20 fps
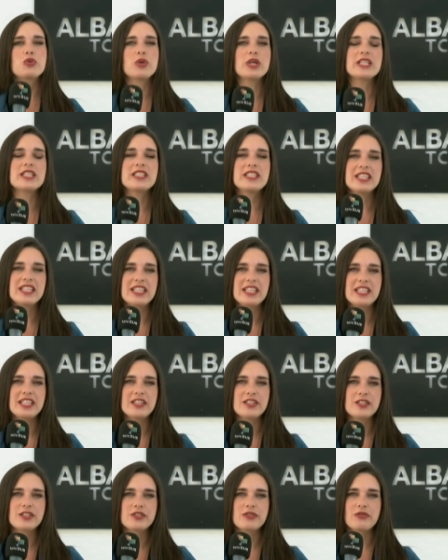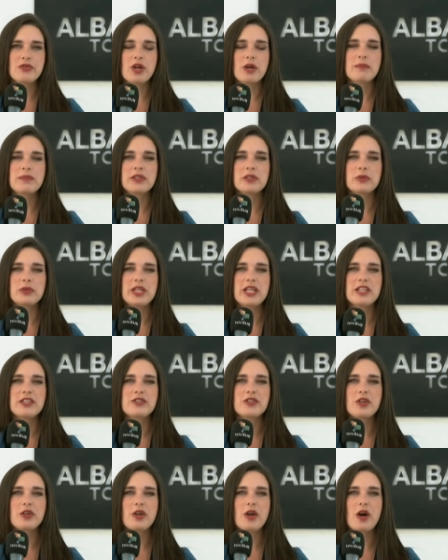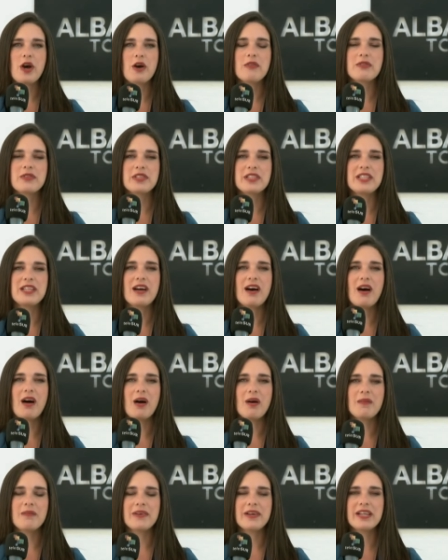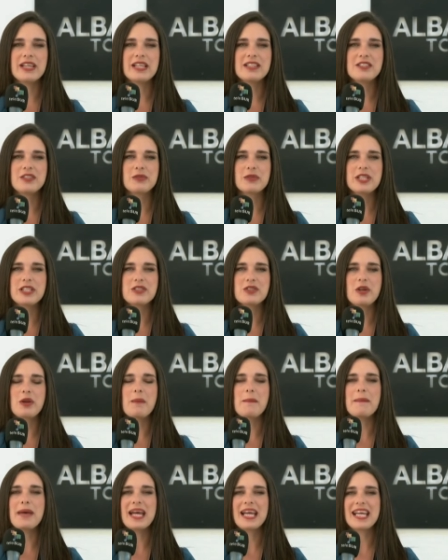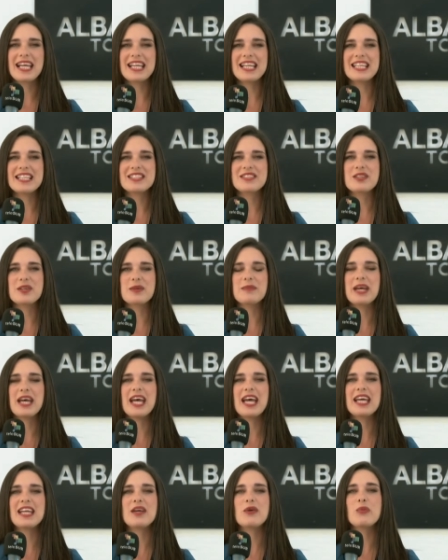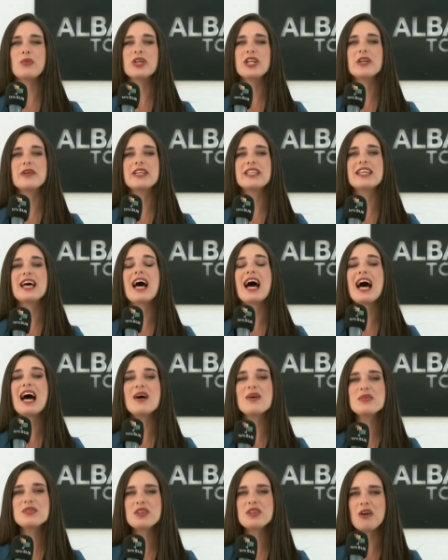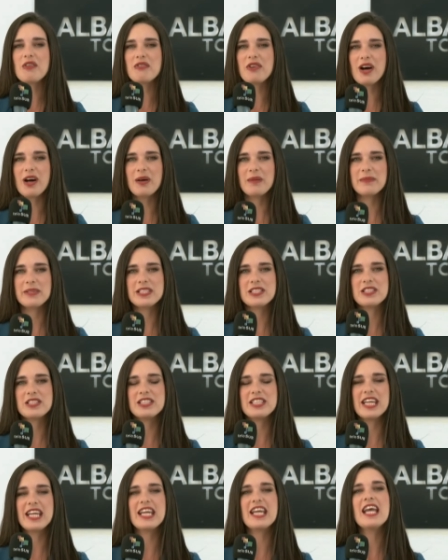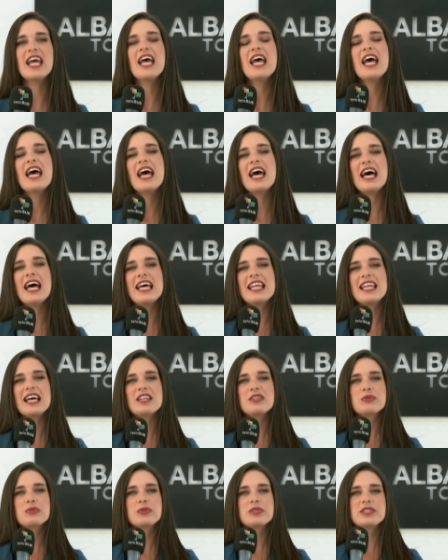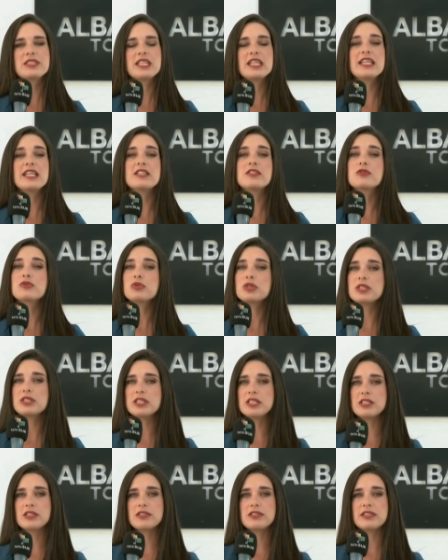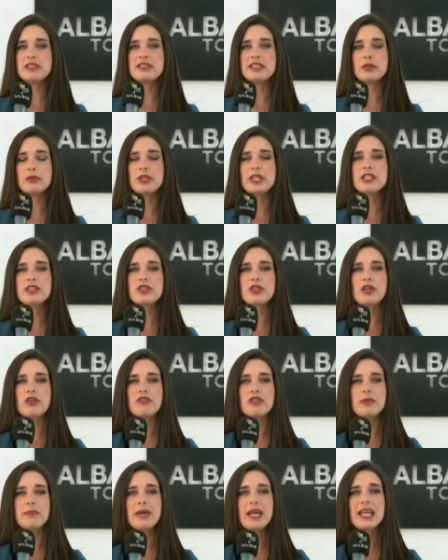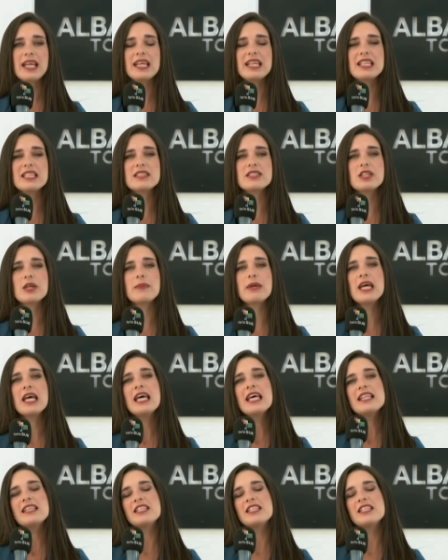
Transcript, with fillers: twenty years from the creation of the ALBA integration mechanism, and we are in the house of ALBA today. And as we were saying, it's twenty years since the creation of the mechanism.